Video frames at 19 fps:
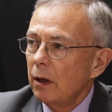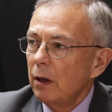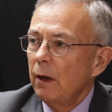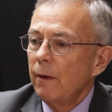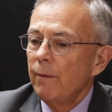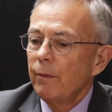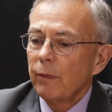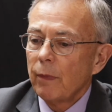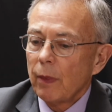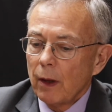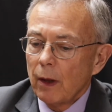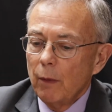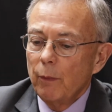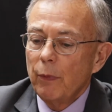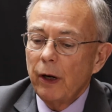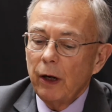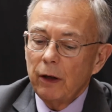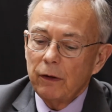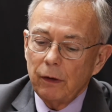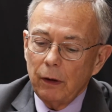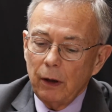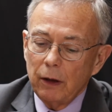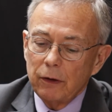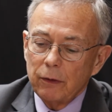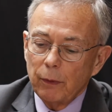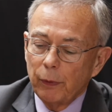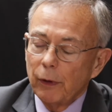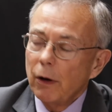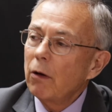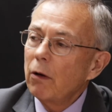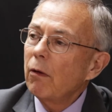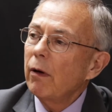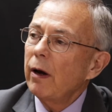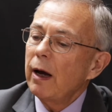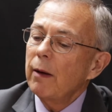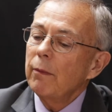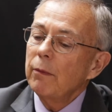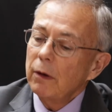Mm-hmm. But it's a
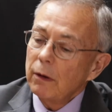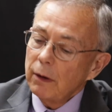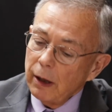program